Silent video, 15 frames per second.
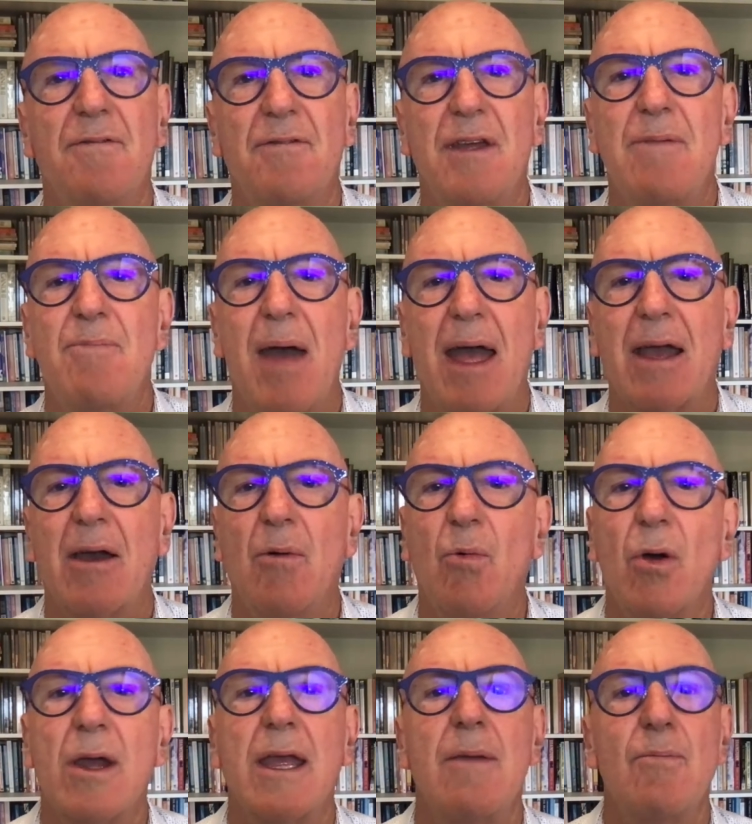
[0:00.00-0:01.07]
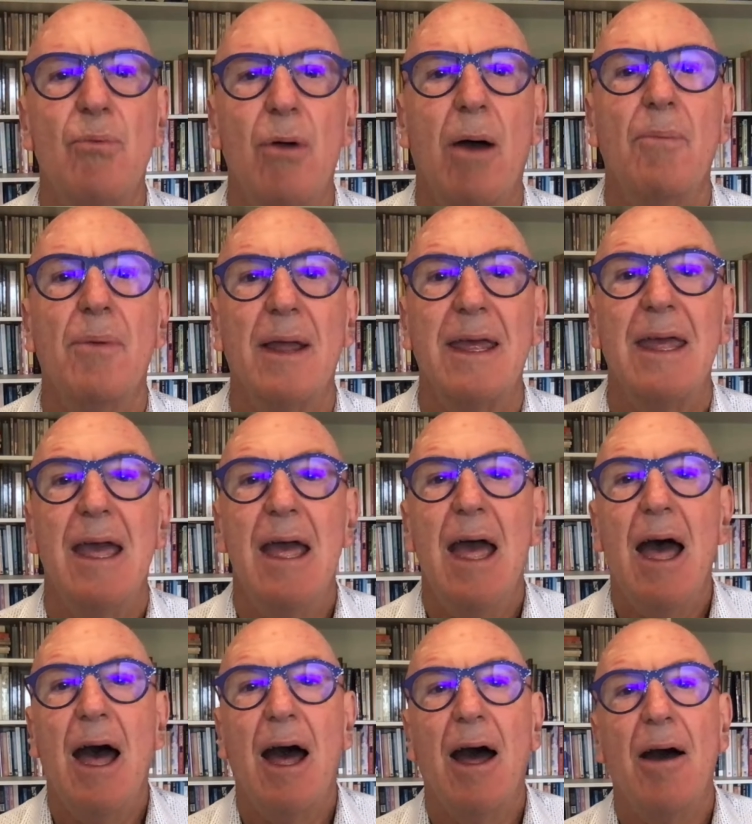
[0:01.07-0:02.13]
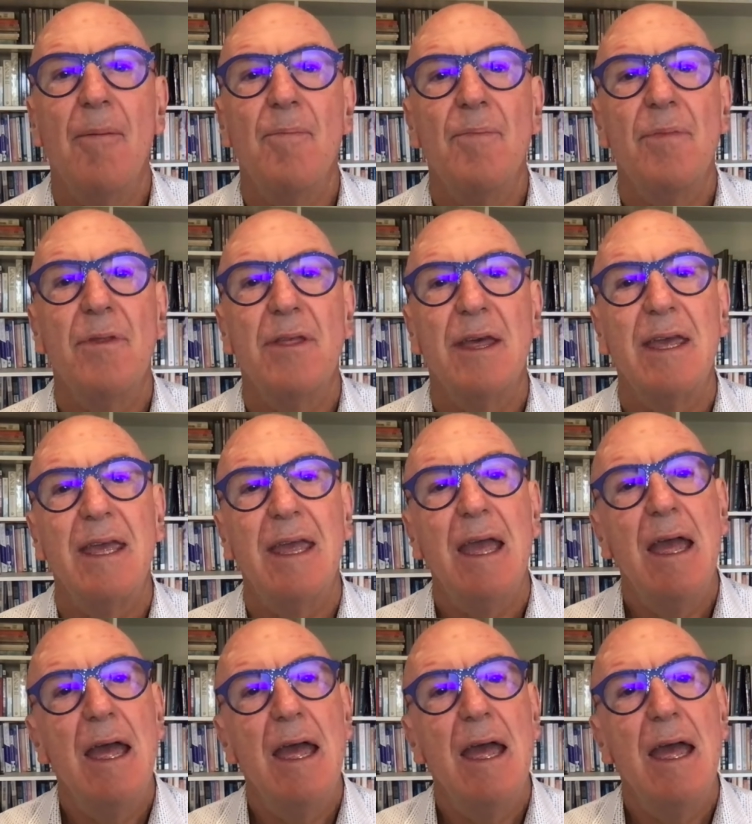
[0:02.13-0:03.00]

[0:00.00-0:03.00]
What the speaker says: feedback are working properly. The